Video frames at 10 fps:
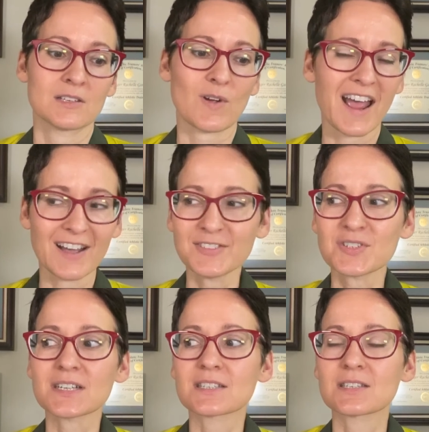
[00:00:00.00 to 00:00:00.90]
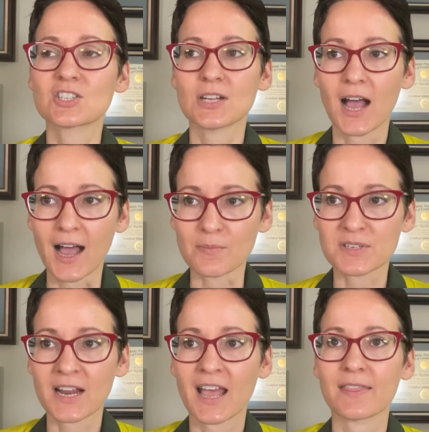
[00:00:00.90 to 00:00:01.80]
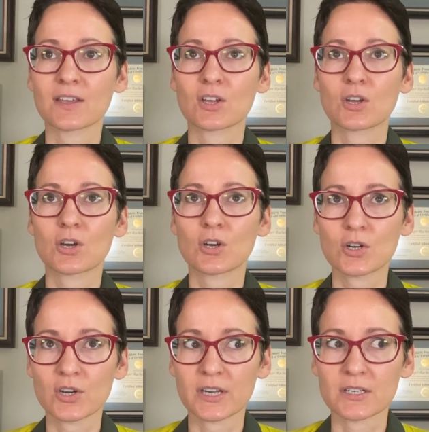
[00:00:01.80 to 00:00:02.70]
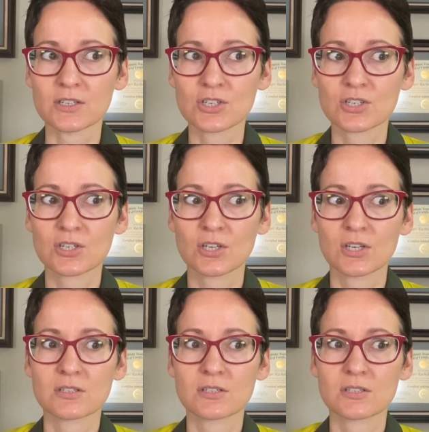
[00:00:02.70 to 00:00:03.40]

So after I stopped and I had the courage